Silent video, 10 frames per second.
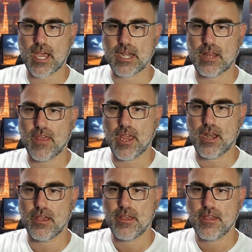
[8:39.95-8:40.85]
and then
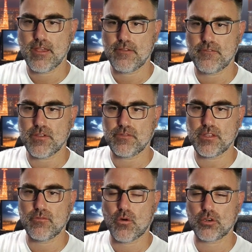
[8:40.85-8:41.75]

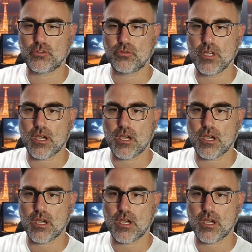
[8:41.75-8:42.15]
54 to the